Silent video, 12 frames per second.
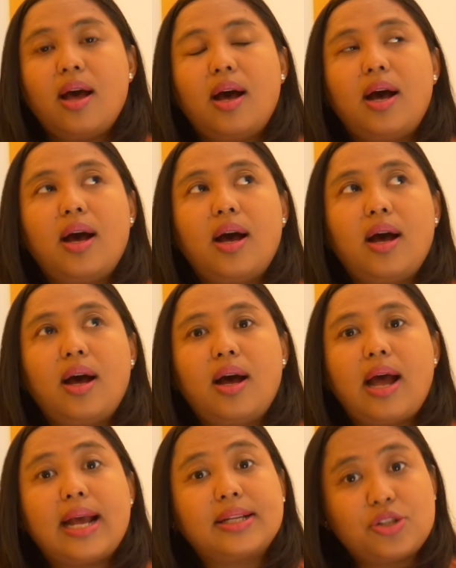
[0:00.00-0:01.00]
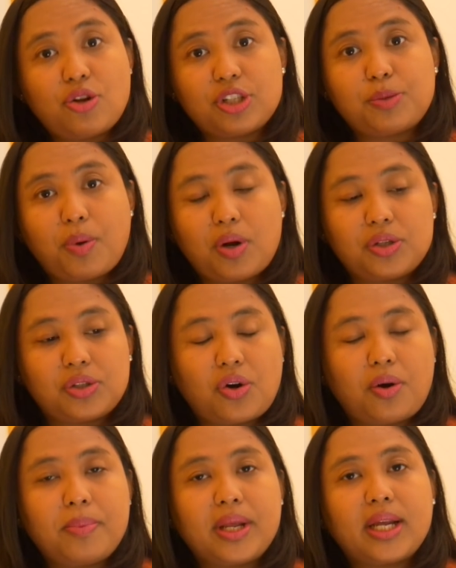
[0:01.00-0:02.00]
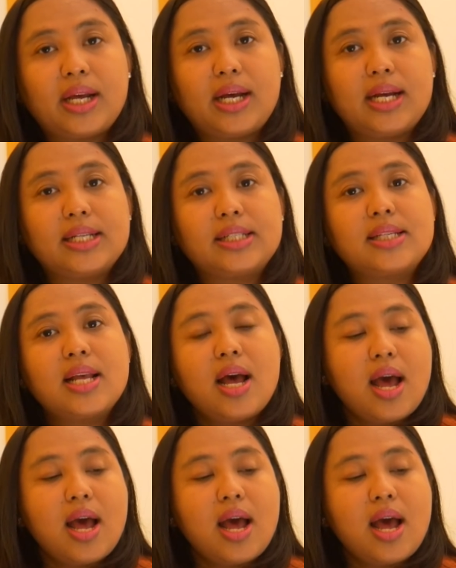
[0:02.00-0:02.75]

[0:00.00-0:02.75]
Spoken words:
as your sponsor, because